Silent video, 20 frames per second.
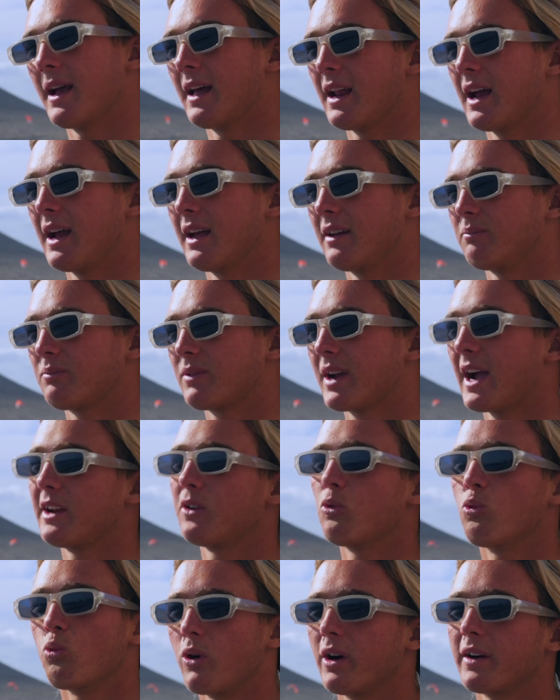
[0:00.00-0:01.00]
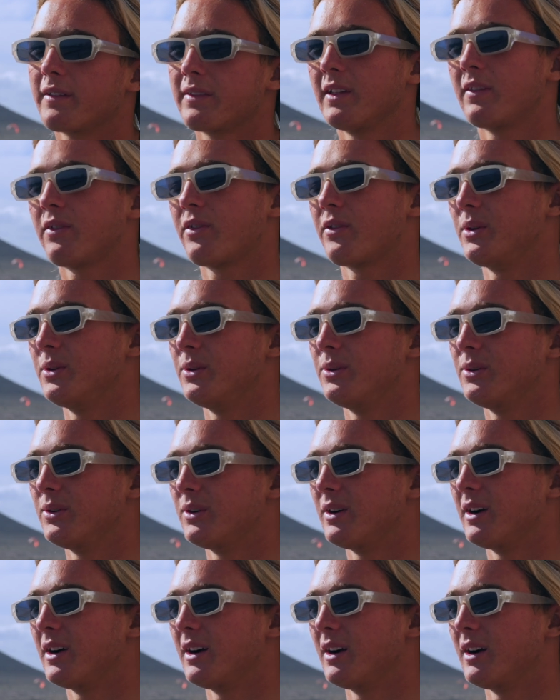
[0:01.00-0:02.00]
And I kind of worked it through
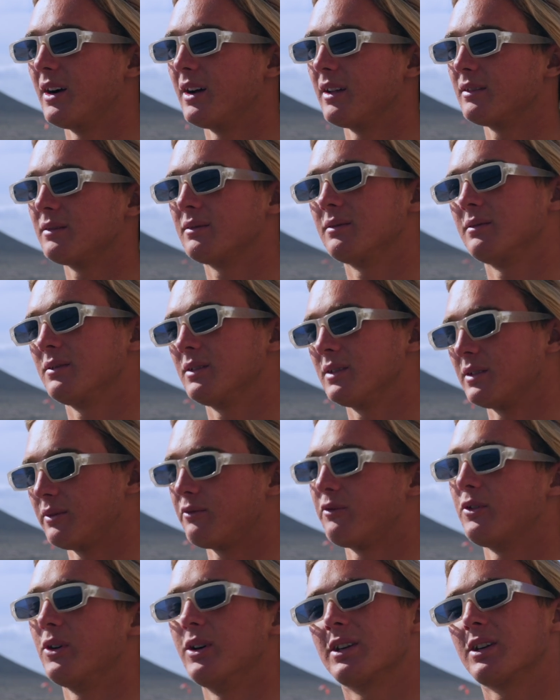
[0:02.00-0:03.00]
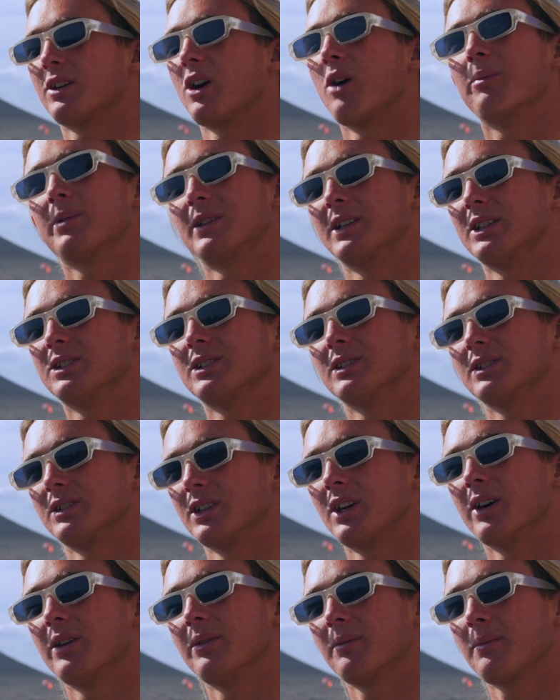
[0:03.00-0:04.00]
the further competitions, you
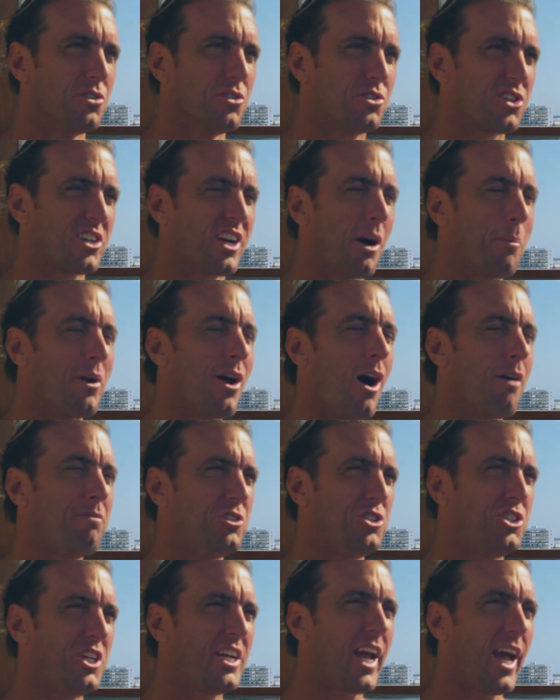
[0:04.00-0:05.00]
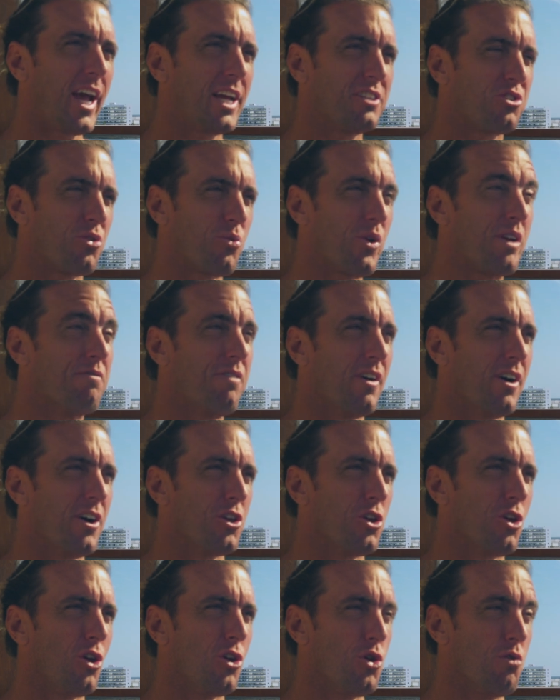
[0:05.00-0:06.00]
know. So coming off of GK
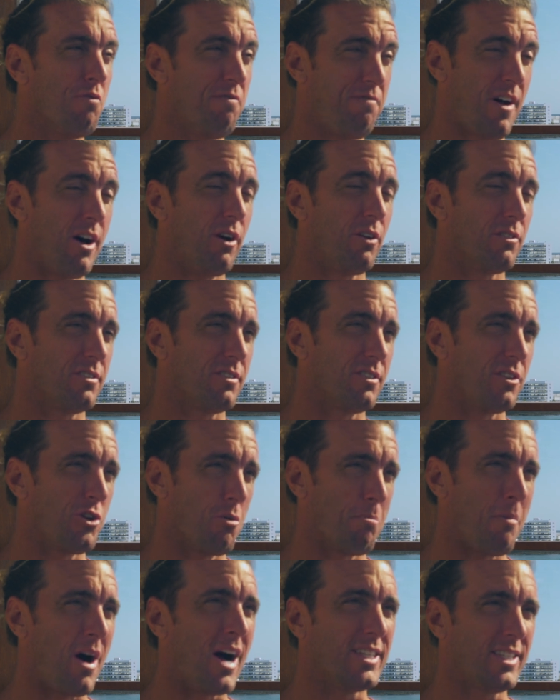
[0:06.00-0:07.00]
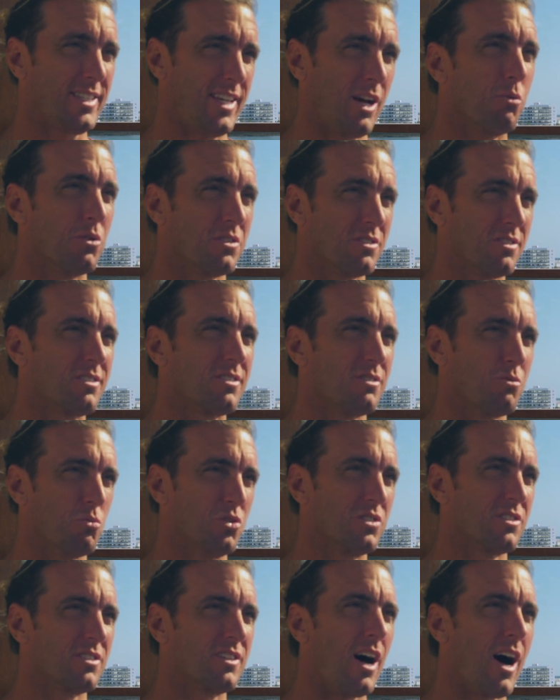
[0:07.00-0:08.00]
Tarifa, you felt your mindset
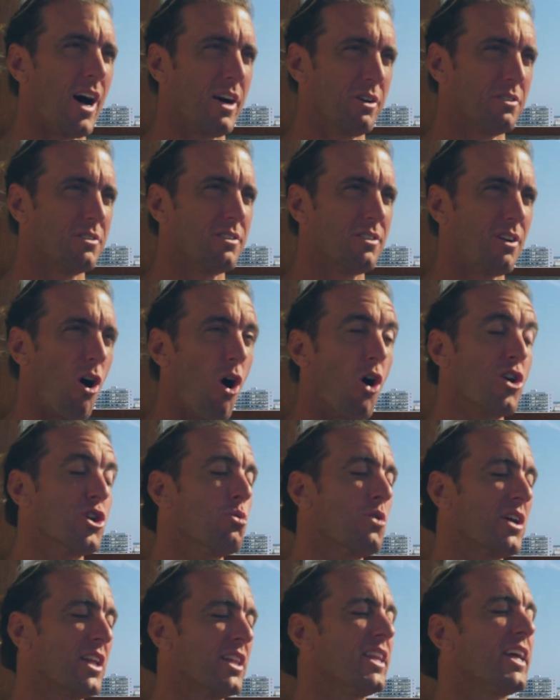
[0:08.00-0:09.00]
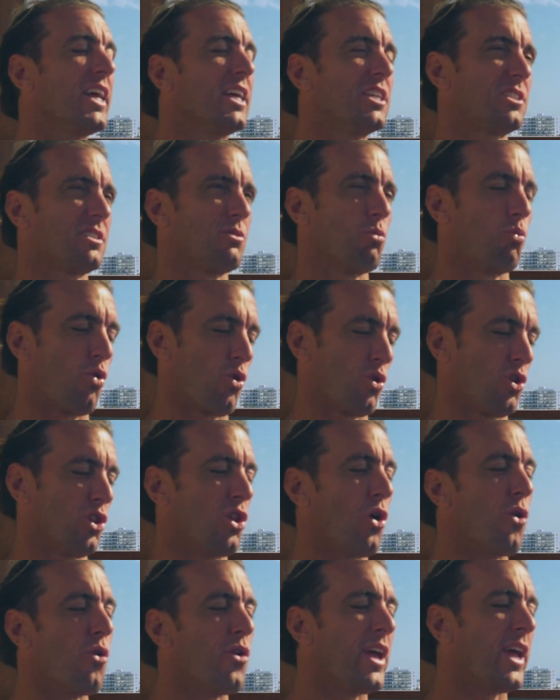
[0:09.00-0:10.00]
was dialed. Are you at least were
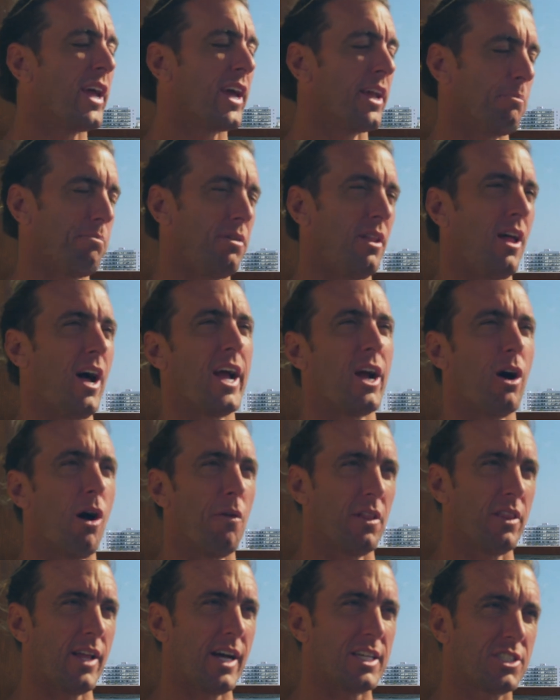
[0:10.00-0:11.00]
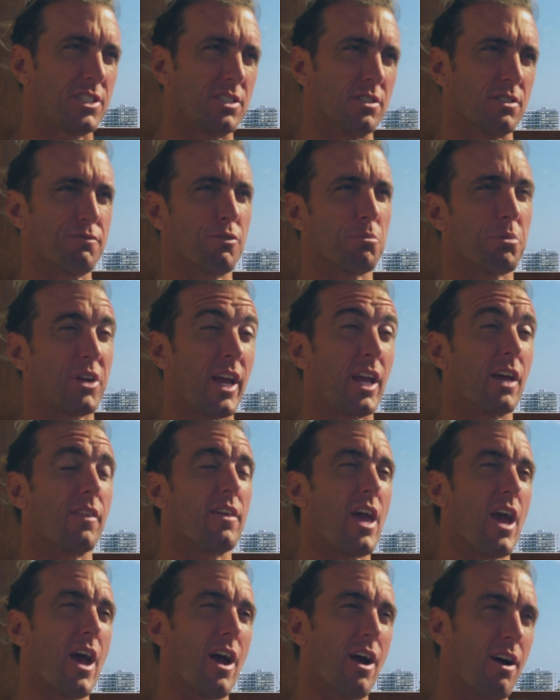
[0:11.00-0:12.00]
learning and applying all the lessons from King of
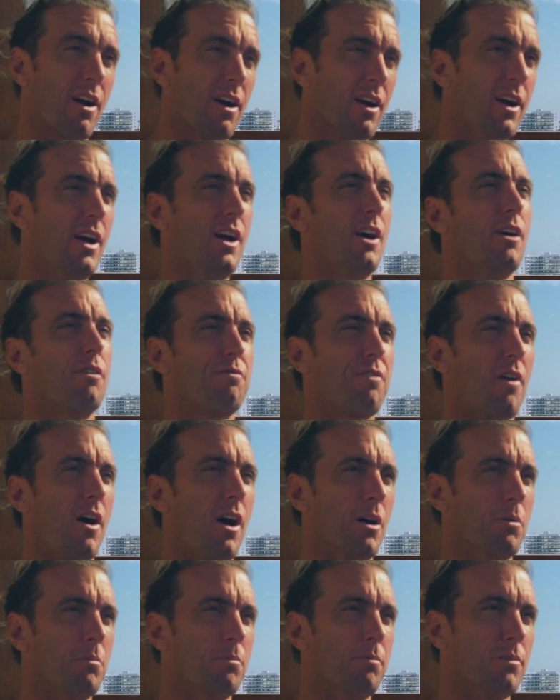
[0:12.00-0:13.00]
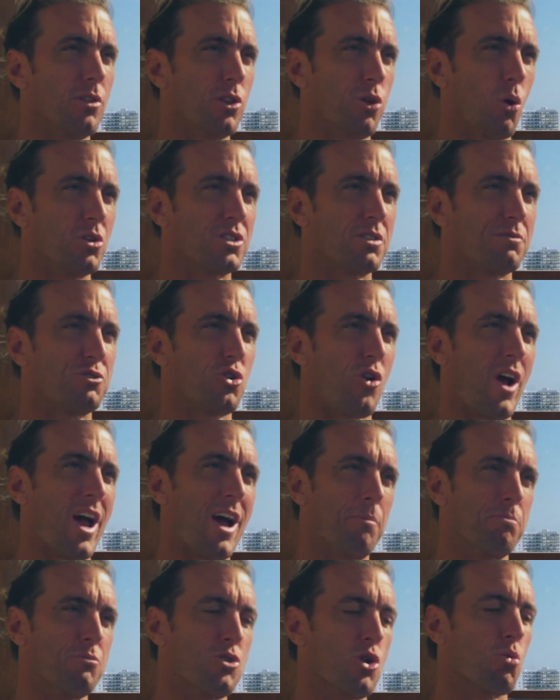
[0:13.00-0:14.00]
the Air, from Lords of
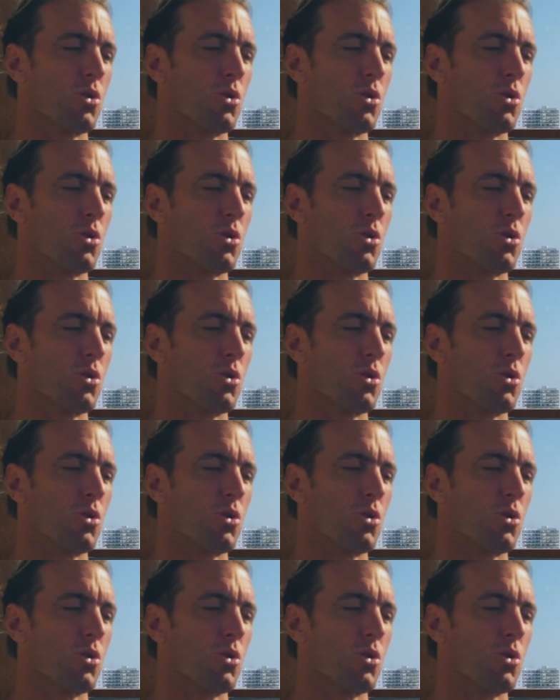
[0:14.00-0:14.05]
Tram?